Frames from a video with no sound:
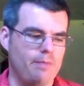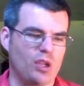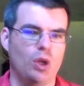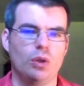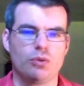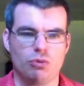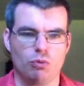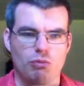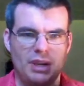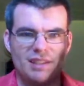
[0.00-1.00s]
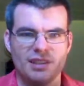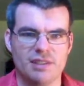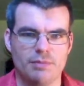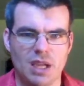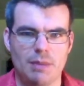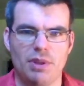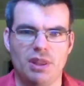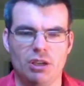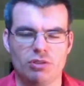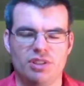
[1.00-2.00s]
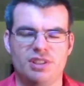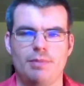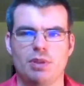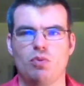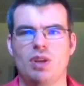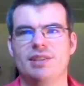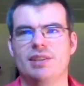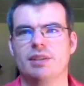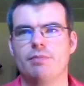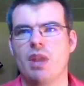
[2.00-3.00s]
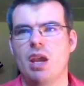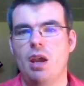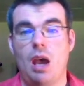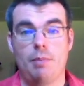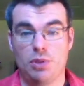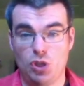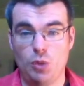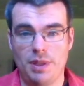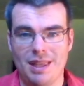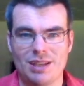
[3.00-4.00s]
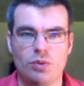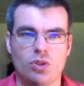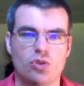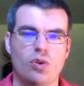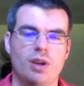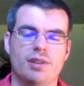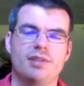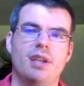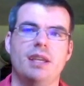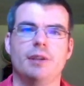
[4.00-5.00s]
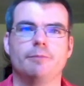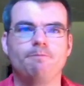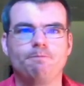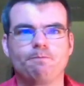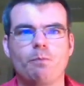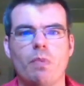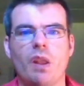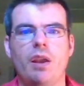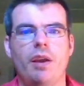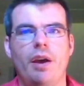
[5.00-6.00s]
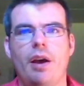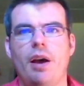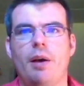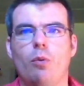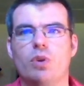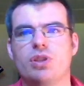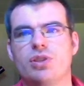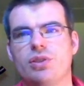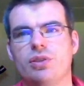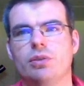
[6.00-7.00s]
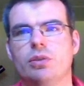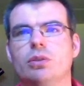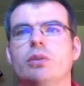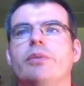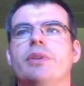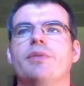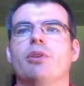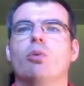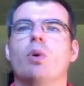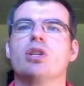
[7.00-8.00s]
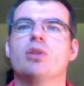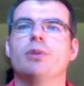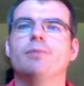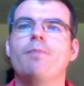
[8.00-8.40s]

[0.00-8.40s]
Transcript: cultural racism type of thing or systemic racism. I'm assuming that's what they're trying to say here, which is very questionable.